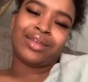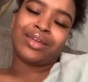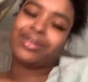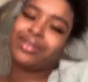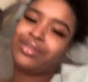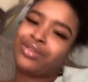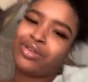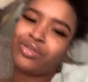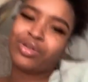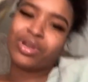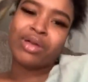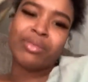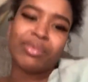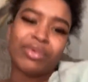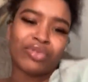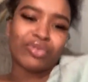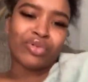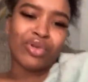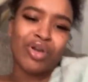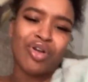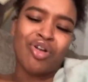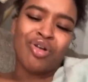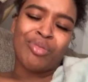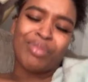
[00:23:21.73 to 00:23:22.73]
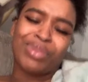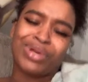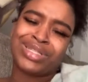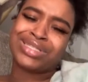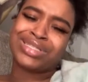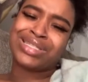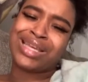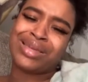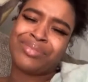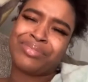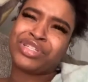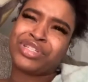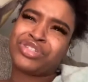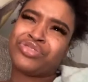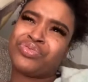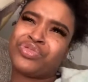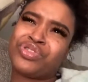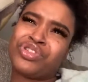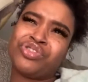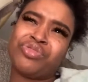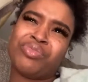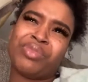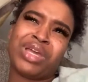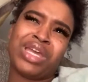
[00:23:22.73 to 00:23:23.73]
Don't get me wrong, but it's like, bitch, what
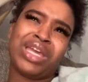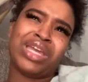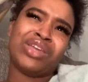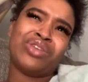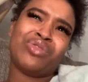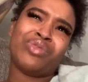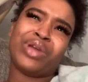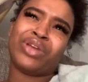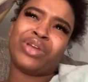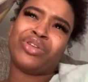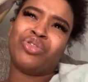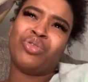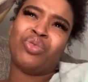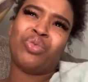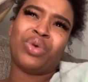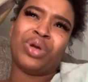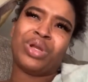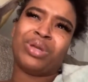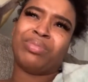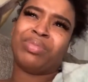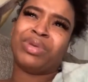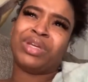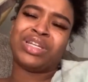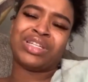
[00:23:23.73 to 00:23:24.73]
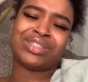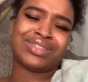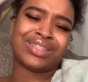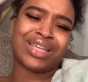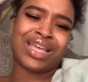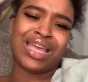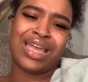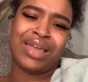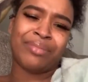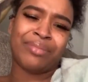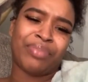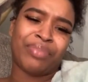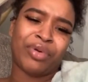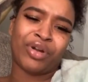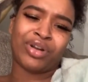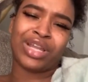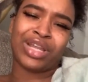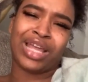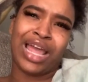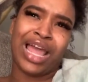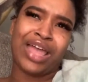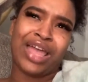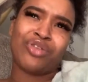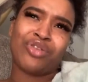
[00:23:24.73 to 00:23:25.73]
you mean you wouldn't be the same person?
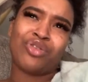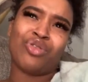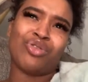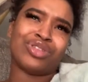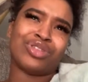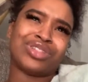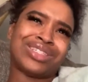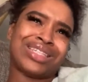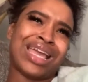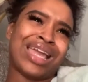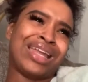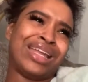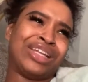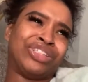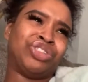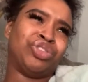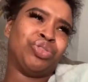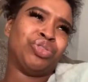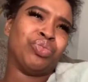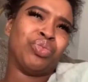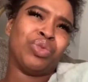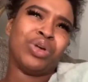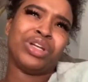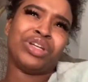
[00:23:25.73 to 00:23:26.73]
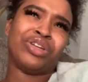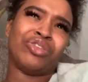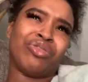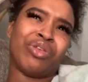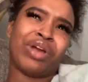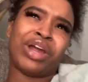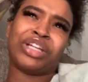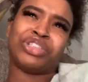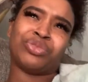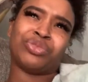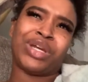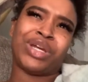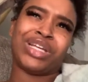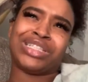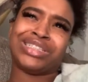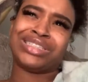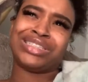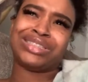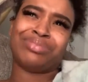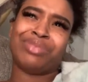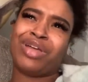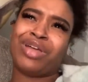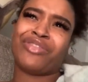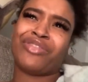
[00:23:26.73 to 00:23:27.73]
Like, how you gonna say that you wouldn't graduate?
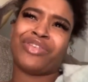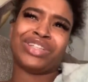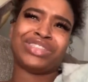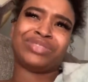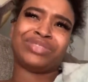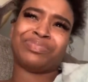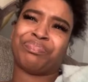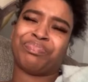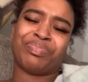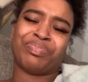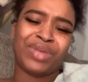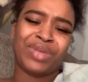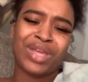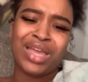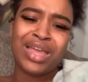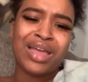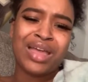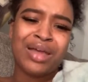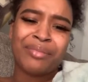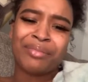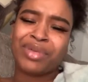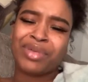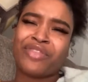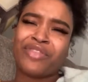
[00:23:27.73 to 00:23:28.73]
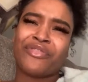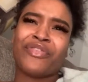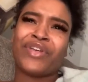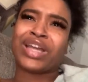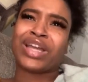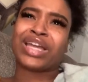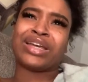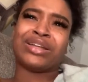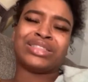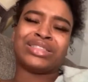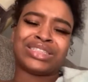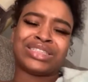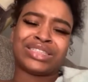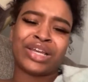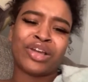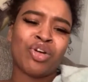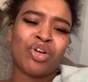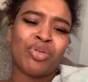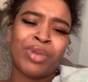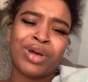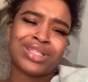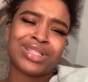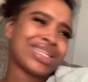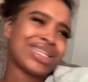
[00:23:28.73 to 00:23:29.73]
It's motherfucking
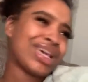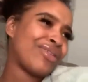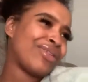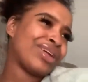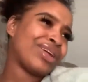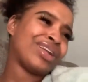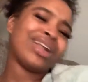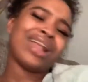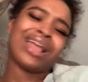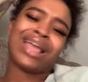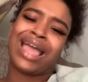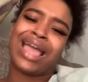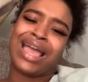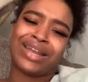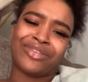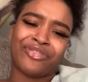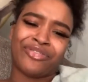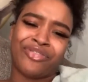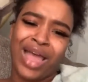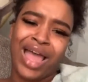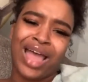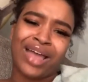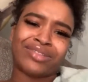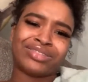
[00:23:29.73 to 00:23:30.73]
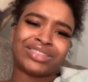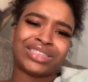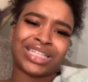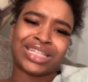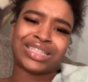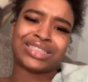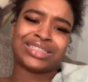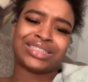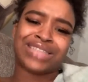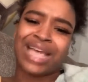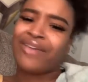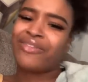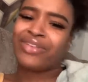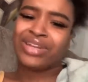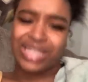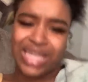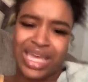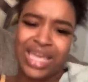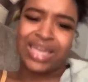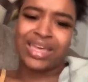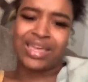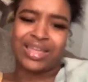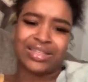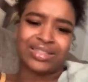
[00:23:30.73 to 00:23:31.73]
single mothers out here that got 5, 6, 7
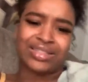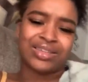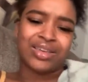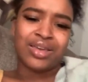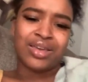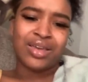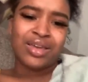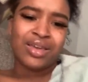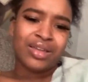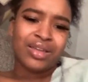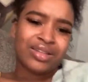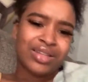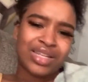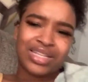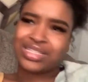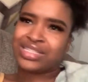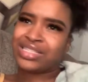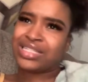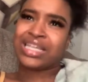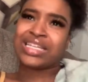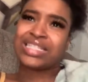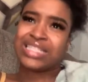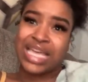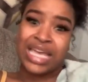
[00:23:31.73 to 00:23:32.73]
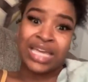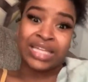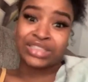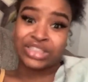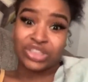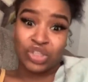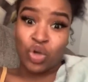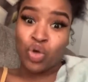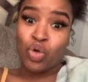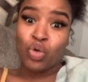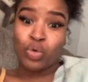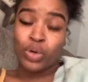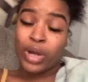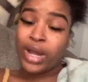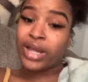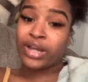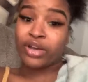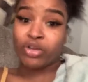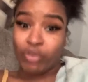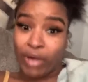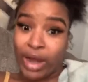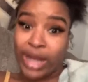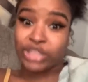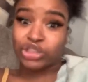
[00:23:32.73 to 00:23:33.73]
kids. That's in school, they
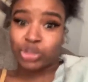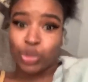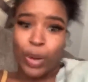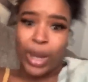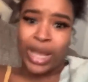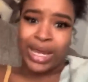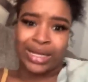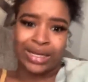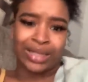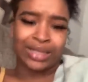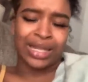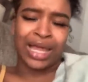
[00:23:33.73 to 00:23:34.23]
didn't graduated.